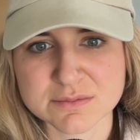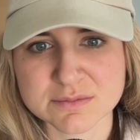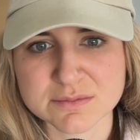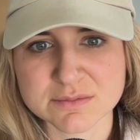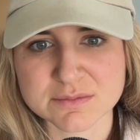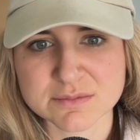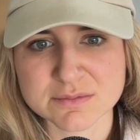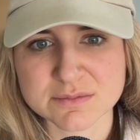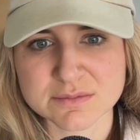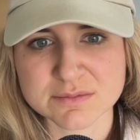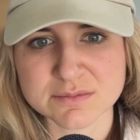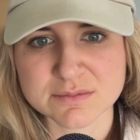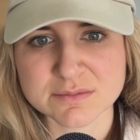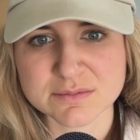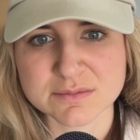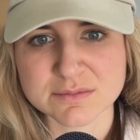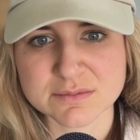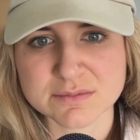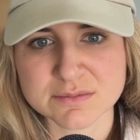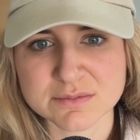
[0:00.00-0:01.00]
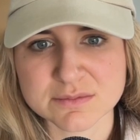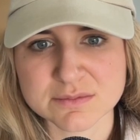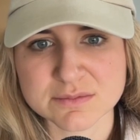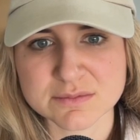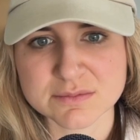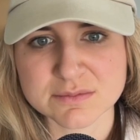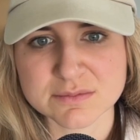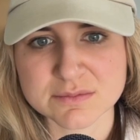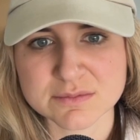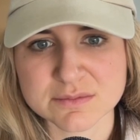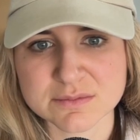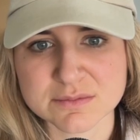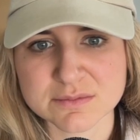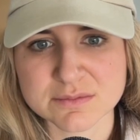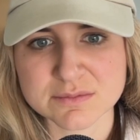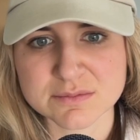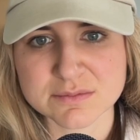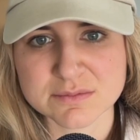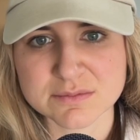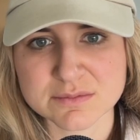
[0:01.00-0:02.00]

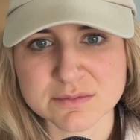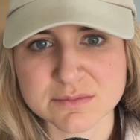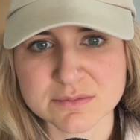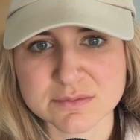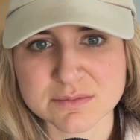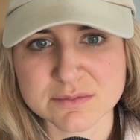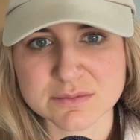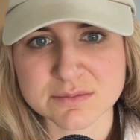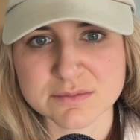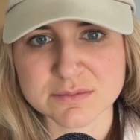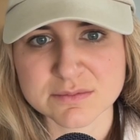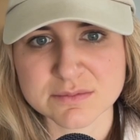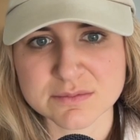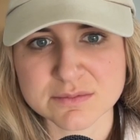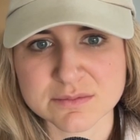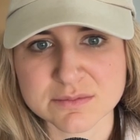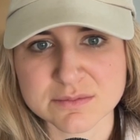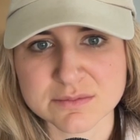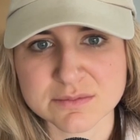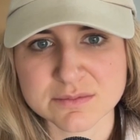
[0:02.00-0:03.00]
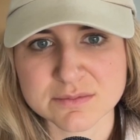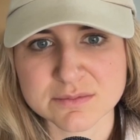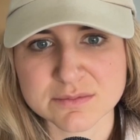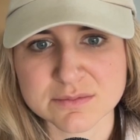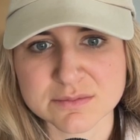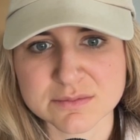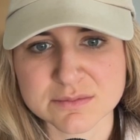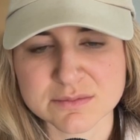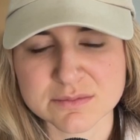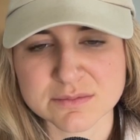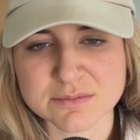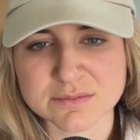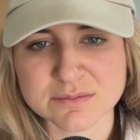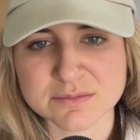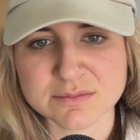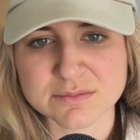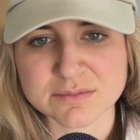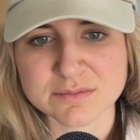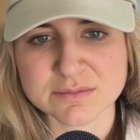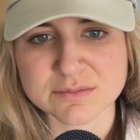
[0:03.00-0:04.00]

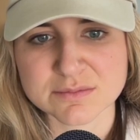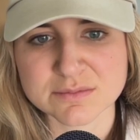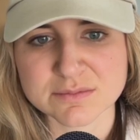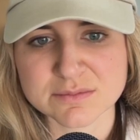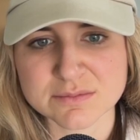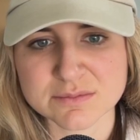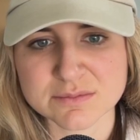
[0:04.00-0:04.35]
The person shown says nothing.